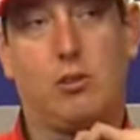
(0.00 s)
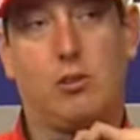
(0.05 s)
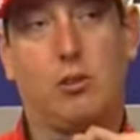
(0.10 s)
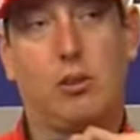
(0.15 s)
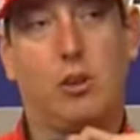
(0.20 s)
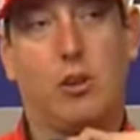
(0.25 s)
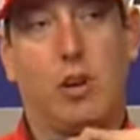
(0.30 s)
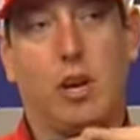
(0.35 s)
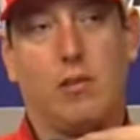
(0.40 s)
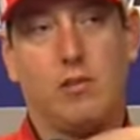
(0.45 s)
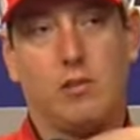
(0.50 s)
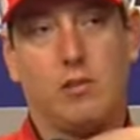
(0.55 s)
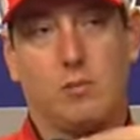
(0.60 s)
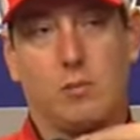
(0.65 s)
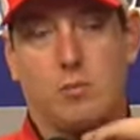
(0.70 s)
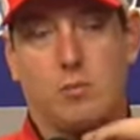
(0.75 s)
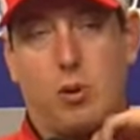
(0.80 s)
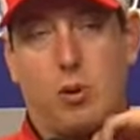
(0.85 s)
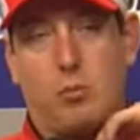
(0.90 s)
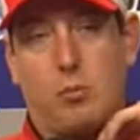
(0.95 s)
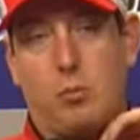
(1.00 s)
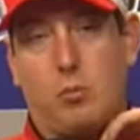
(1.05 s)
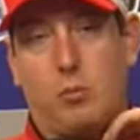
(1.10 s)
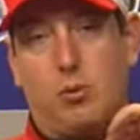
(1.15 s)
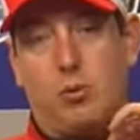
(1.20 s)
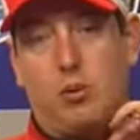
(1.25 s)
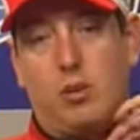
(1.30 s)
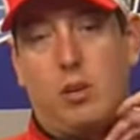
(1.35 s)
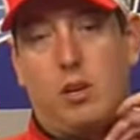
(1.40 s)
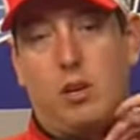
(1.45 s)
You know, having some smart
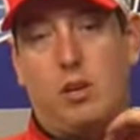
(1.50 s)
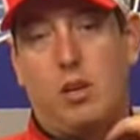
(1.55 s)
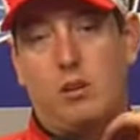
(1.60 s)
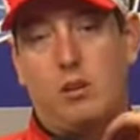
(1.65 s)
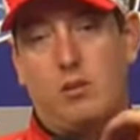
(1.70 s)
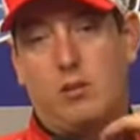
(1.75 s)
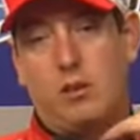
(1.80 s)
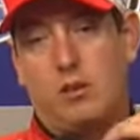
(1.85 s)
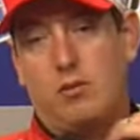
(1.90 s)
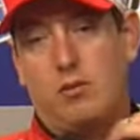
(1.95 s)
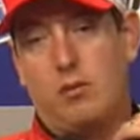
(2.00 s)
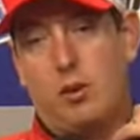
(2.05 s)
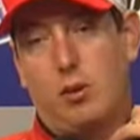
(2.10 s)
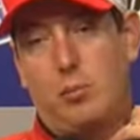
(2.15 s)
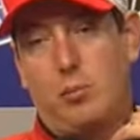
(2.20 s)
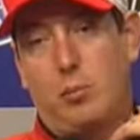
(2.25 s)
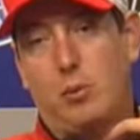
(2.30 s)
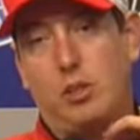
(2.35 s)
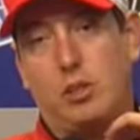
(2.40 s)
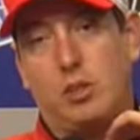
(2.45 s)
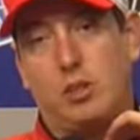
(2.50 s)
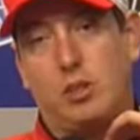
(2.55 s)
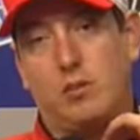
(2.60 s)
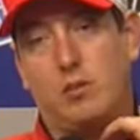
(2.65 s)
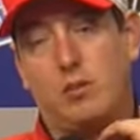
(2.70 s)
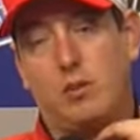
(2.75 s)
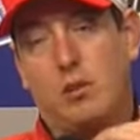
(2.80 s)
people in there, that's very appreciative.